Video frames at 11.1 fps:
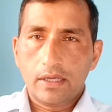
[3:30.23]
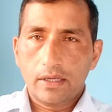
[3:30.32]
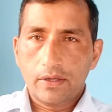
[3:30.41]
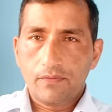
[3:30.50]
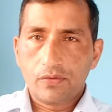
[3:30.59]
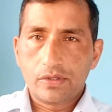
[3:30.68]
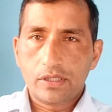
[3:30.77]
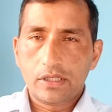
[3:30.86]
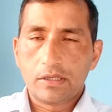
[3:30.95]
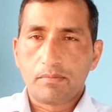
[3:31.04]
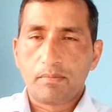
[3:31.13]
if you
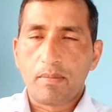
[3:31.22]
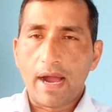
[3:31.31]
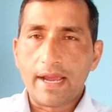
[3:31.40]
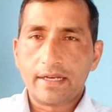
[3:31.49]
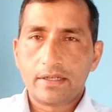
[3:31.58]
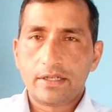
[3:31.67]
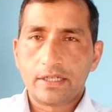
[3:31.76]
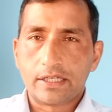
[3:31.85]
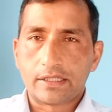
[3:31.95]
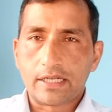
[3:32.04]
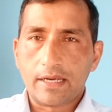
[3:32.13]
see the byte
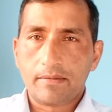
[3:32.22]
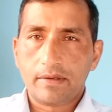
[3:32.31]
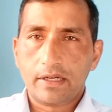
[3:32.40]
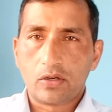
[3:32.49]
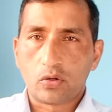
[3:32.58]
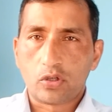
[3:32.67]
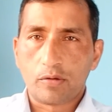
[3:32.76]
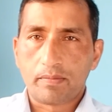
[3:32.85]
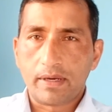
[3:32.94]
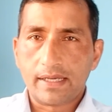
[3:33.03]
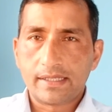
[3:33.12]
data type, it
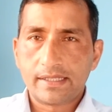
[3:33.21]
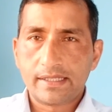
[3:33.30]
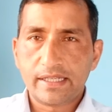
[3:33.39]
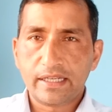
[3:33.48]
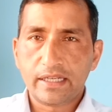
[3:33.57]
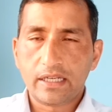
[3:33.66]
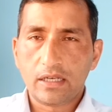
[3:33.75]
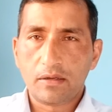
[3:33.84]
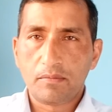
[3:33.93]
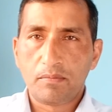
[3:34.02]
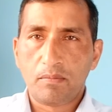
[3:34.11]
occupies
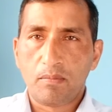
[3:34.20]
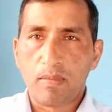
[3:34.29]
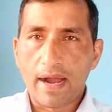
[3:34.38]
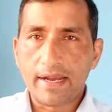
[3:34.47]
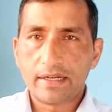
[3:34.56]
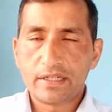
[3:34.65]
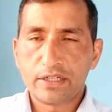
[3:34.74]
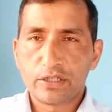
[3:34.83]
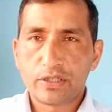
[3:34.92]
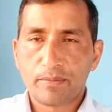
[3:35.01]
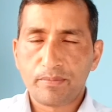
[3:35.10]
single byte
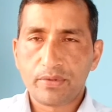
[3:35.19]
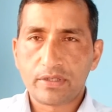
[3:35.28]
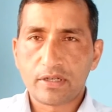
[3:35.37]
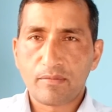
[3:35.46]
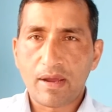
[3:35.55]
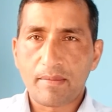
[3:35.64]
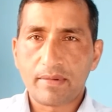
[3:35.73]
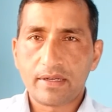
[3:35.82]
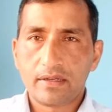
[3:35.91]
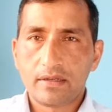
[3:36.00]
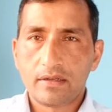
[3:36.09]
in computer
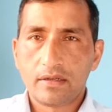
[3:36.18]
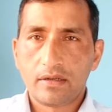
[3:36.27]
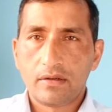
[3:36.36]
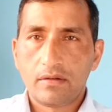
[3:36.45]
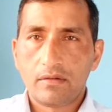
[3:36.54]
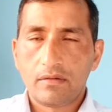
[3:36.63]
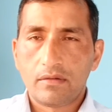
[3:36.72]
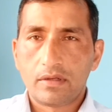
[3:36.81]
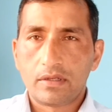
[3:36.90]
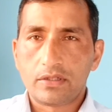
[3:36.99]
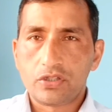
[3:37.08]
memory,
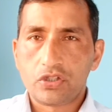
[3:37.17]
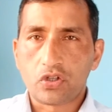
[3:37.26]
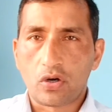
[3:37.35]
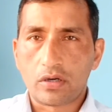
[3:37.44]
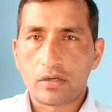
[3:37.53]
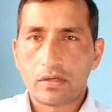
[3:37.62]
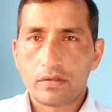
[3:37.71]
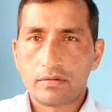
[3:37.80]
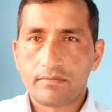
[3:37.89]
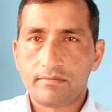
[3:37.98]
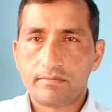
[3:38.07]
short
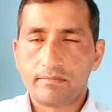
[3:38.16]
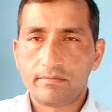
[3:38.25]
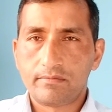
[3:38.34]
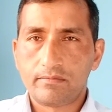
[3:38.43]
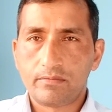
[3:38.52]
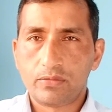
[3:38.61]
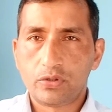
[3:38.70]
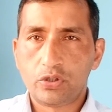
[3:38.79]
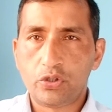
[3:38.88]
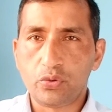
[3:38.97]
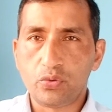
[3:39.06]

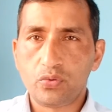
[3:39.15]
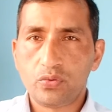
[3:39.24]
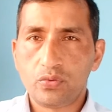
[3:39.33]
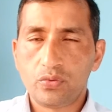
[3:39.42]
2,